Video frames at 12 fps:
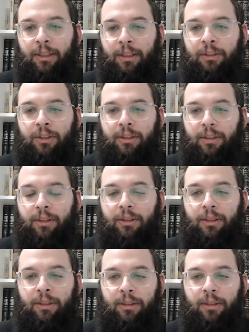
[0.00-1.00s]
just
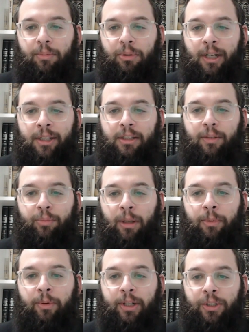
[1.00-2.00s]
in the process of
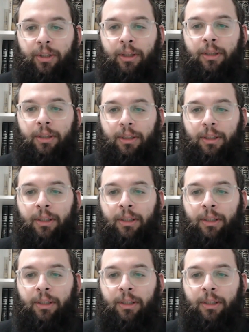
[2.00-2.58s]
preparation,